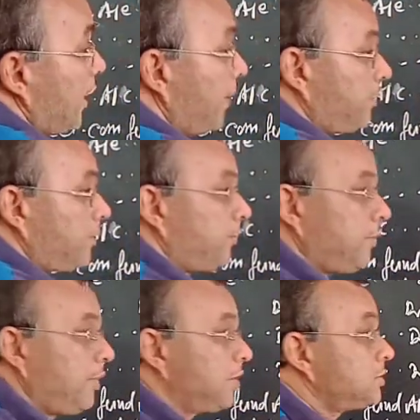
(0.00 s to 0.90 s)
kept
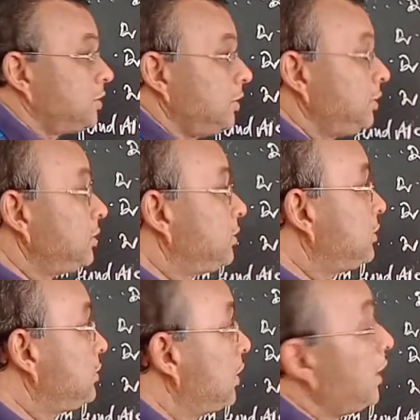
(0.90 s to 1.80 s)
previously,
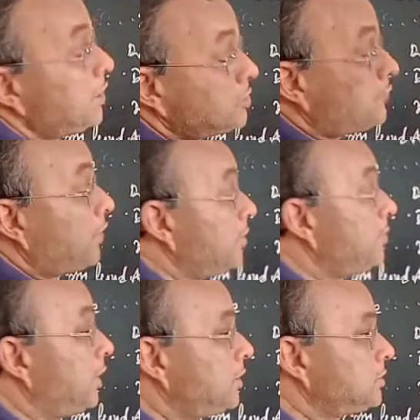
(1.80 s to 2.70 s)
the last 5
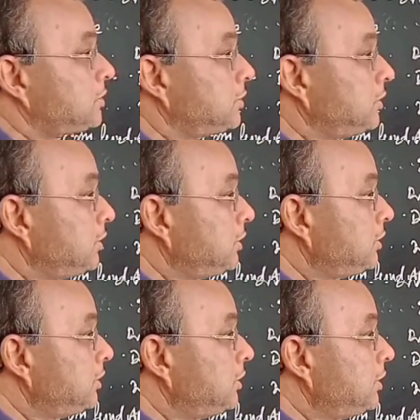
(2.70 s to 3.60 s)
years,
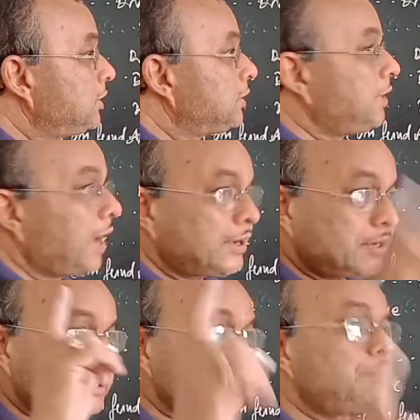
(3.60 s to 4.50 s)
that
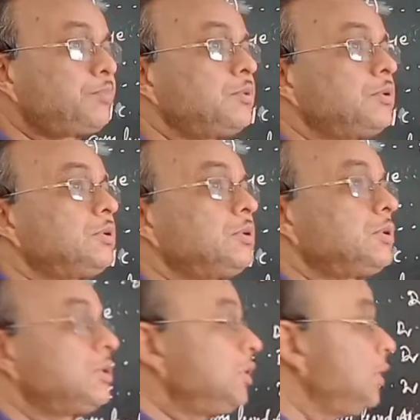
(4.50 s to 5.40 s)
reserve,
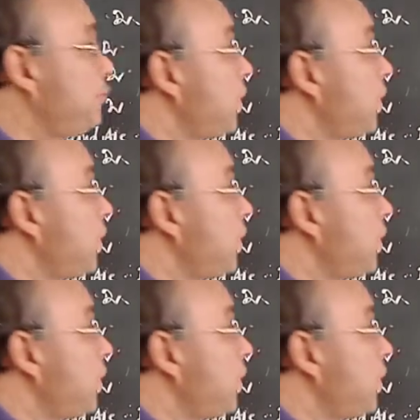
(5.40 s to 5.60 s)
if you